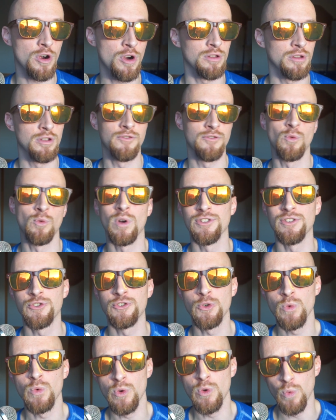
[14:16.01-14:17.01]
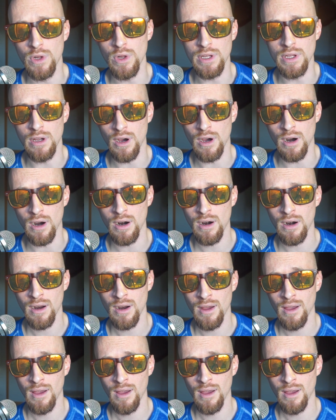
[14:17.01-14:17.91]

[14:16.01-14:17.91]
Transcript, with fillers: our loved ones who we really are,